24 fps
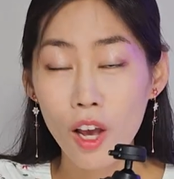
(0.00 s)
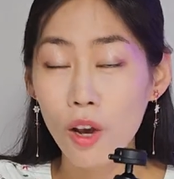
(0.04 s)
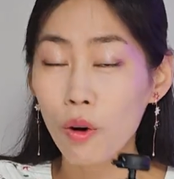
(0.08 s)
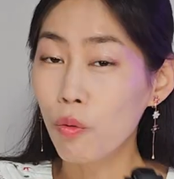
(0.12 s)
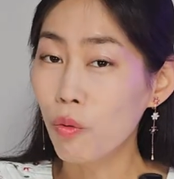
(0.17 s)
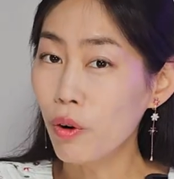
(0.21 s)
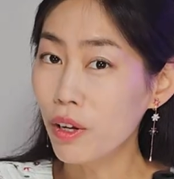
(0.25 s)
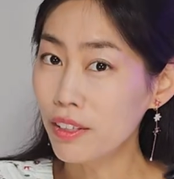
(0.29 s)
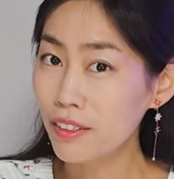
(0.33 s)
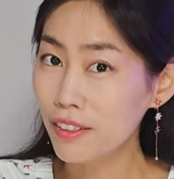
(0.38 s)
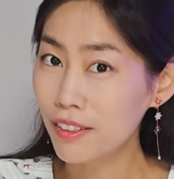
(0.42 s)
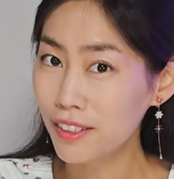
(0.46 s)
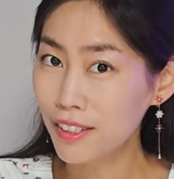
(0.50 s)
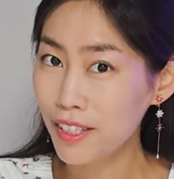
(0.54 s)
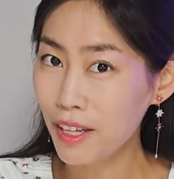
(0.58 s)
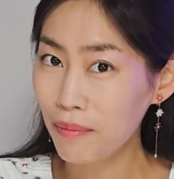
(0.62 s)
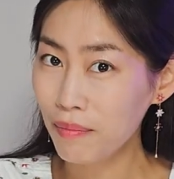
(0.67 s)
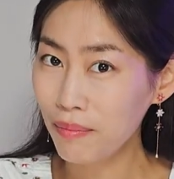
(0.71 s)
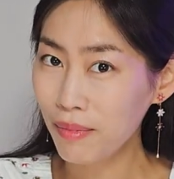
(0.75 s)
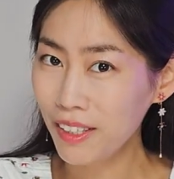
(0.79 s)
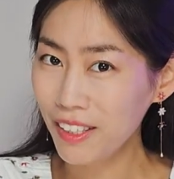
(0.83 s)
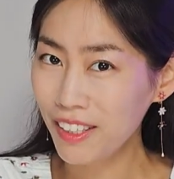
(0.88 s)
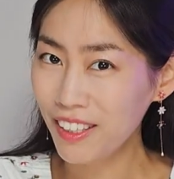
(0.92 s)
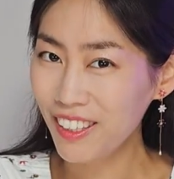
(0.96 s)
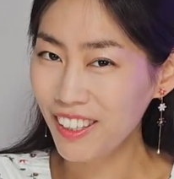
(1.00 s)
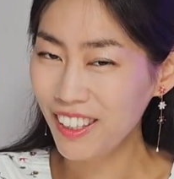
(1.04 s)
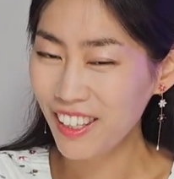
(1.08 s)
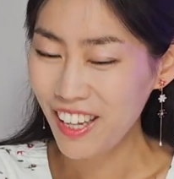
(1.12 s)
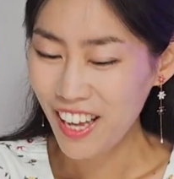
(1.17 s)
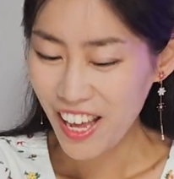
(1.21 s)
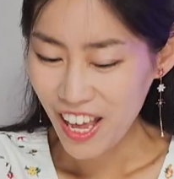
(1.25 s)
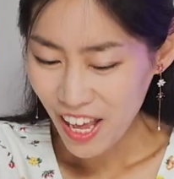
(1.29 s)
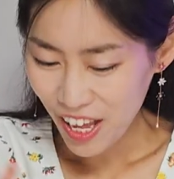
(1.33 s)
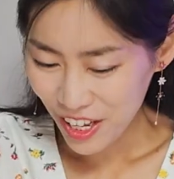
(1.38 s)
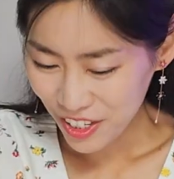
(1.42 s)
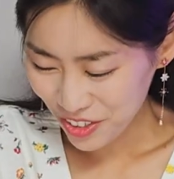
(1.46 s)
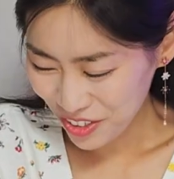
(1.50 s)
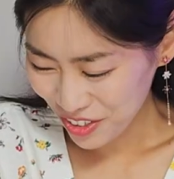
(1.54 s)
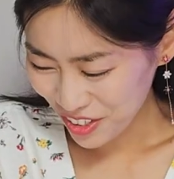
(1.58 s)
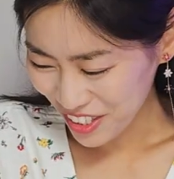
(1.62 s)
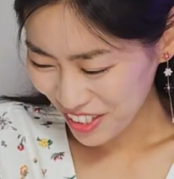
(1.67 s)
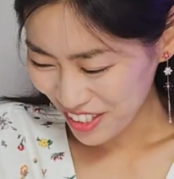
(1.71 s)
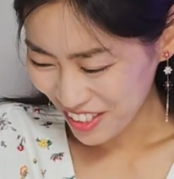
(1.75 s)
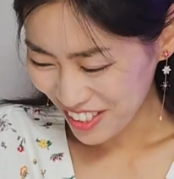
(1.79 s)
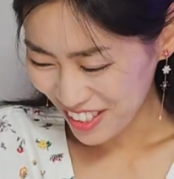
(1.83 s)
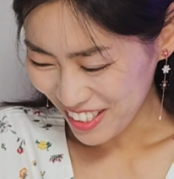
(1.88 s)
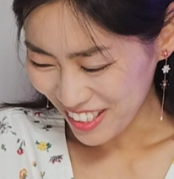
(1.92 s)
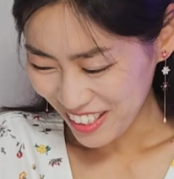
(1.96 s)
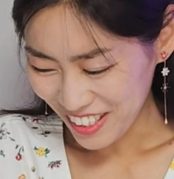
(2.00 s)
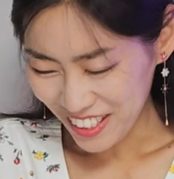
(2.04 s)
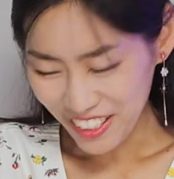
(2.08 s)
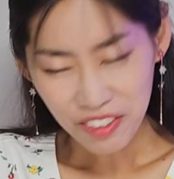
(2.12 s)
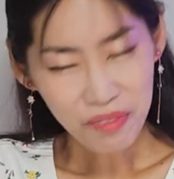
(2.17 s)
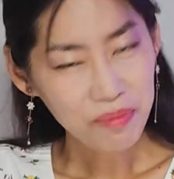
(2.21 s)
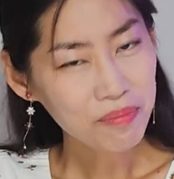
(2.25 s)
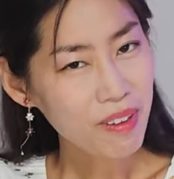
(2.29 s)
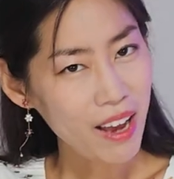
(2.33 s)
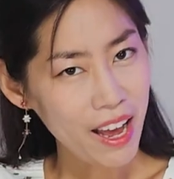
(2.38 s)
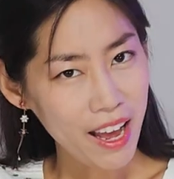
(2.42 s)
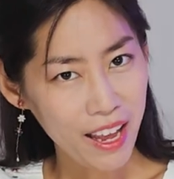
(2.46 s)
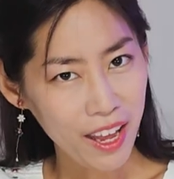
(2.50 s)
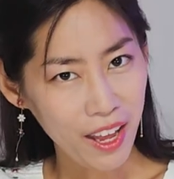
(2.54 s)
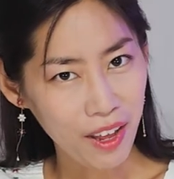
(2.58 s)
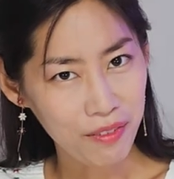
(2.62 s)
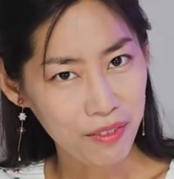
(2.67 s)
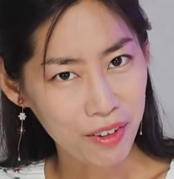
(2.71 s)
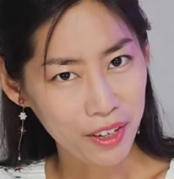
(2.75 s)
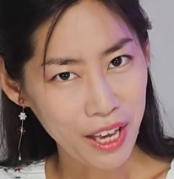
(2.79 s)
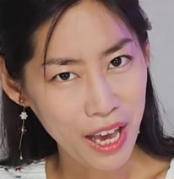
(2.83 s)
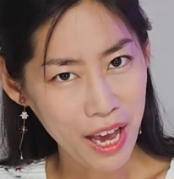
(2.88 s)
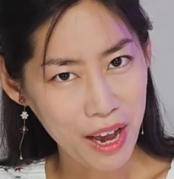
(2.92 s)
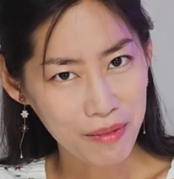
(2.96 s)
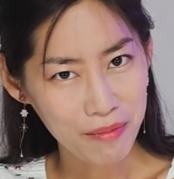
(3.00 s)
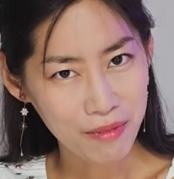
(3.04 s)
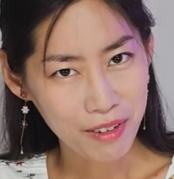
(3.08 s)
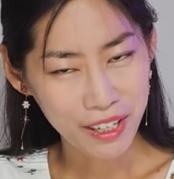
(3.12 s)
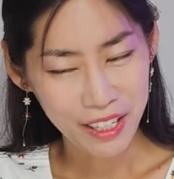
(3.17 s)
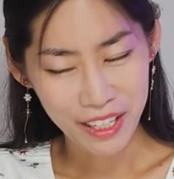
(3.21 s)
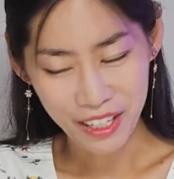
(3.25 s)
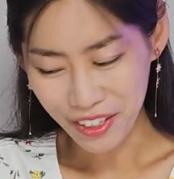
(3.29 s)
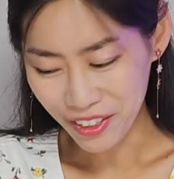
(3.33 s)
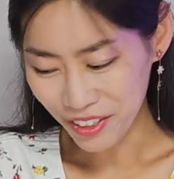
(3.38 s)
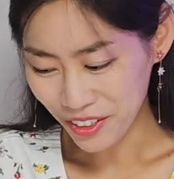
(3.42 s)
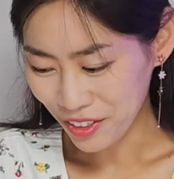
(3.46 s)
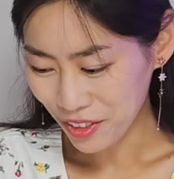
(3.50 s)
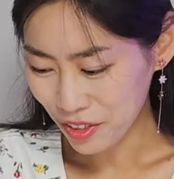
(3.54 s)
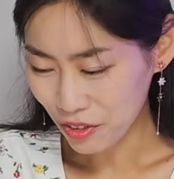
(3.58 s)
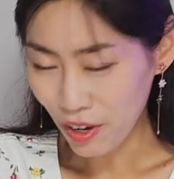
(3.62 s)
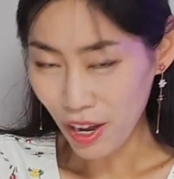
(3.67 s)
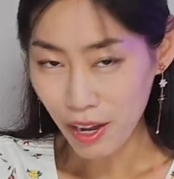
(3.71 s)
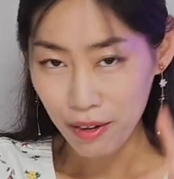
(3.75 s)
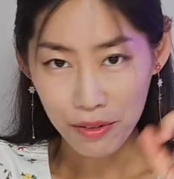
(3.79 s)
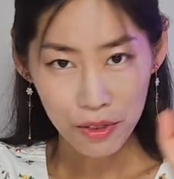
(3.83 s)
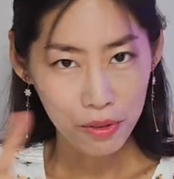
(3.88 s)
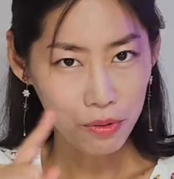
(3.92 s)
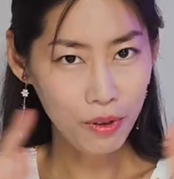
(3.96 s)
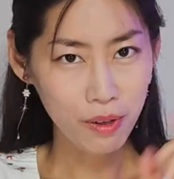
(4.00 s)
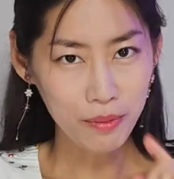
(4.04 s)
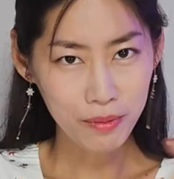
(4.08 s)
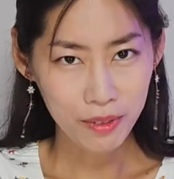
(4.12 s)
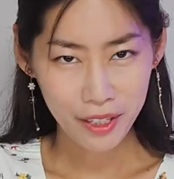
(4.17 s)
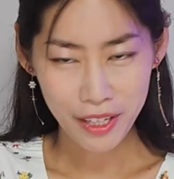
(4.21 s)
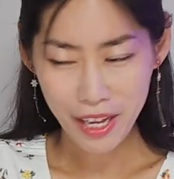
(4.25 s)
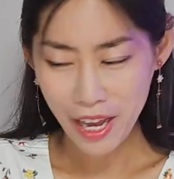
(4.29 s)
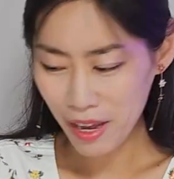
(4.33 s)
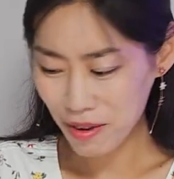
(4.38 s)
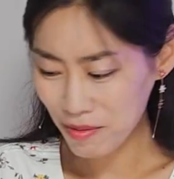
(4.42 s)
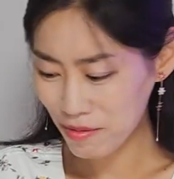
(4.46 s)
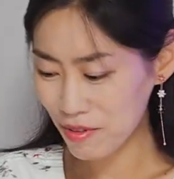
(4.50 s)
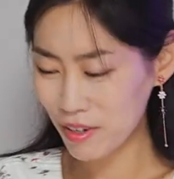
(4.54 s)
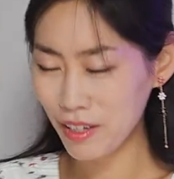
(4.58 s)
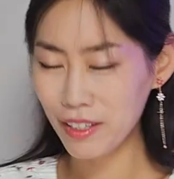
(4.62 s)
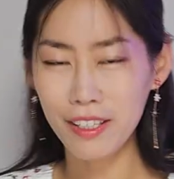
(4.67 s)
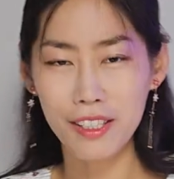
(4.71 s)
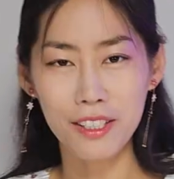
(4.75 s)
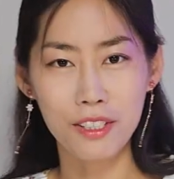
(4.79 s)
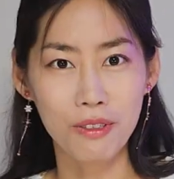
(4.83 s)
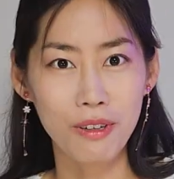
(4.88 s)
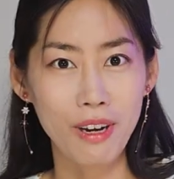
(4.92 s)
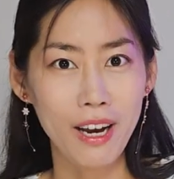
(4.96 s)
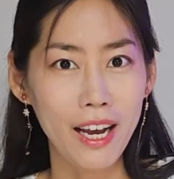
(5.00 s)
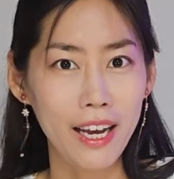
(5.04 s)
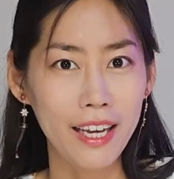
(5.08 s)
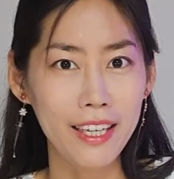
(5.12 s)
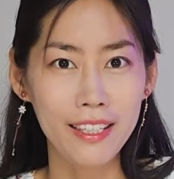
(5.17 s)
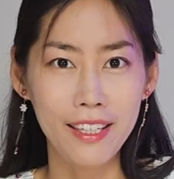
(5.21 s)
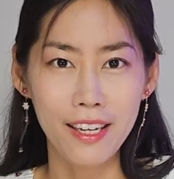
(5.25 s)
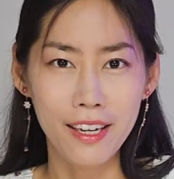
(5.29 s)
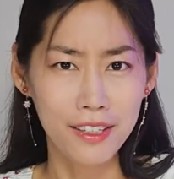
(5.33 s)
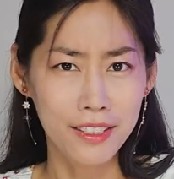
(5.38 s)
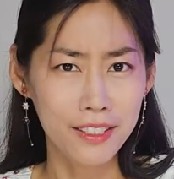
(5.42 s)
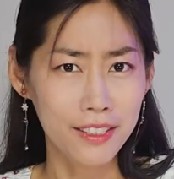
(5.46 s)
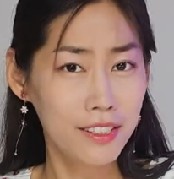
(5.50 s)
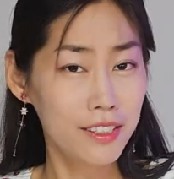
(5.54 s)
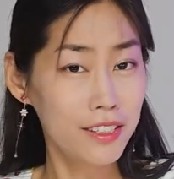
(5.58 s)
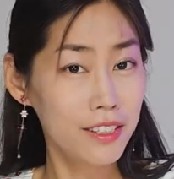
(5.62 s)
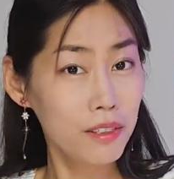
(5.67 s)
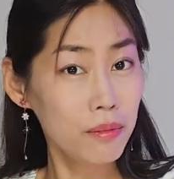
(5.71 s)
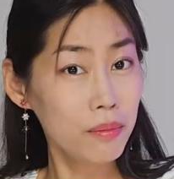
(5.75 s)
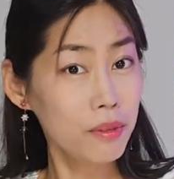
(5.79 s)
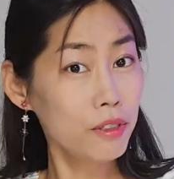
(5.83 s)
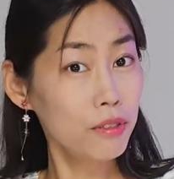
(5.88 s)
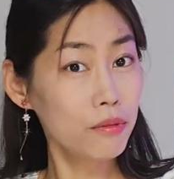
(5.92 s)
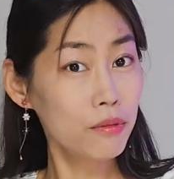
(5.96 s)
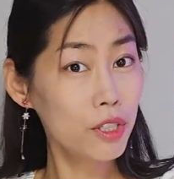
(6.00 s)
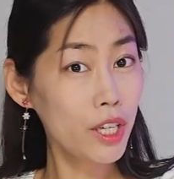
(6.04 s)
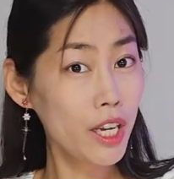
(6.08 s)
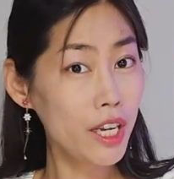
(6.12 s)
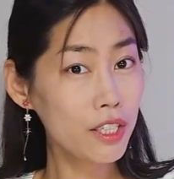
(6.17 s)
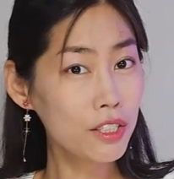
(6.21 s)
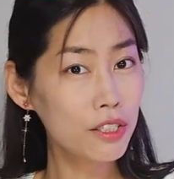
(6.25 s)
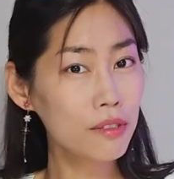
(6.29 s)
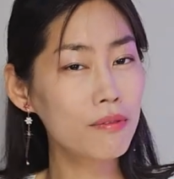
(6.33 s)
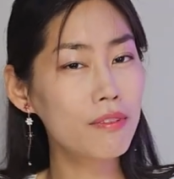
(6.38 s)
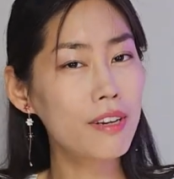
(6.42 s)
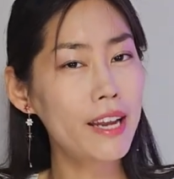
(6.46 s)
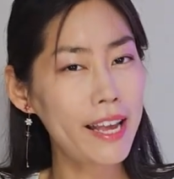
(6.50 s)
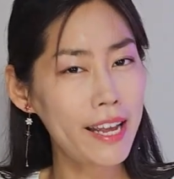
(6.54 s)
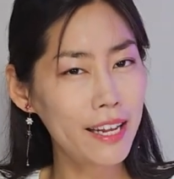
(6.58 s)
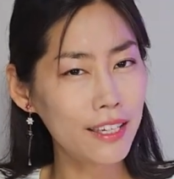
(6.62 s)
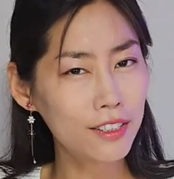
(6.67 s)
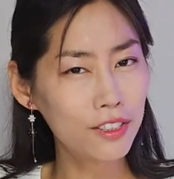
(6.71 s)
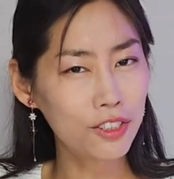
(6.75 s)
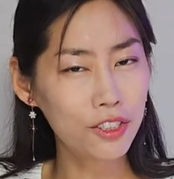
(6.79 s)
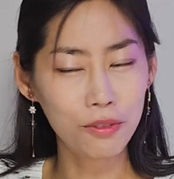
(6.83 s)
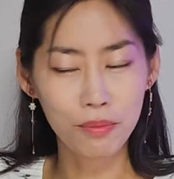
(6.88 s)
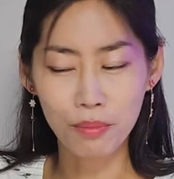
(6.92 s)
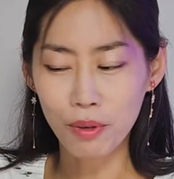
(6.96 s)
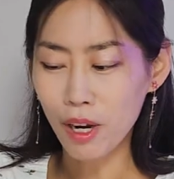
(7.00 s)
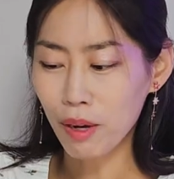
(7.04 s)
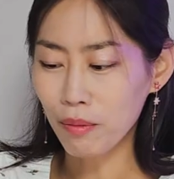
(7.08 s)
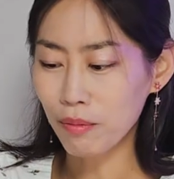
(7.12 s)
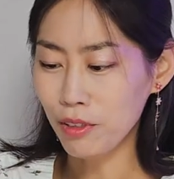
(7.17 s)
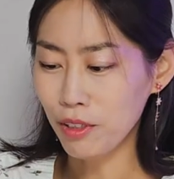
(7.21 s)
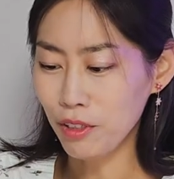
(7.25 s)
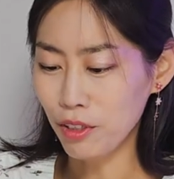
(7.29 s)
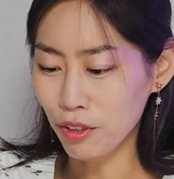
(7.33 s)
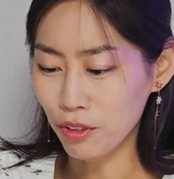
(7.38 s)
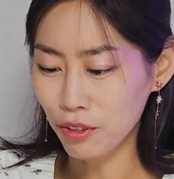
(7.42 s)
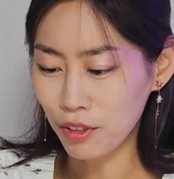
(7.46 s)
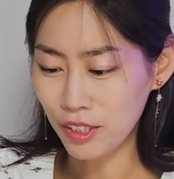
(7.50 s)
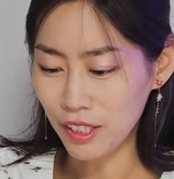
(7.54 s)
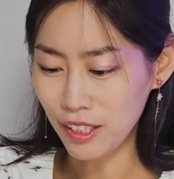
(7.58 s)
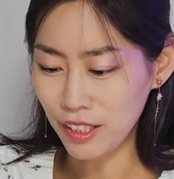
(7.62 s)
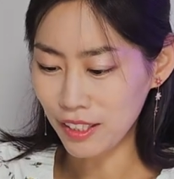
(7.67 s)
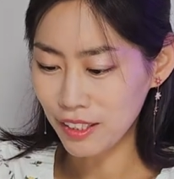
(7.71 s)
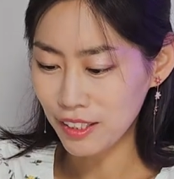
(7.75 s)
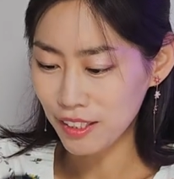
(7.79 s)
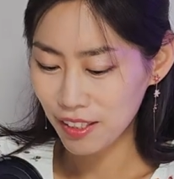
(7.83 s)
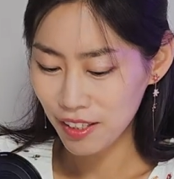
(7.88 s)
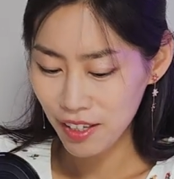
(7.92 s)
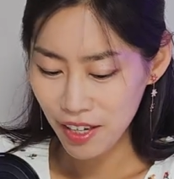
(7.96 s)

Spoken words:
What does that mean? As you can see, I have a camera here. So I've swapped the camera. That's why there is a little bit of change of lens, you probably noticed.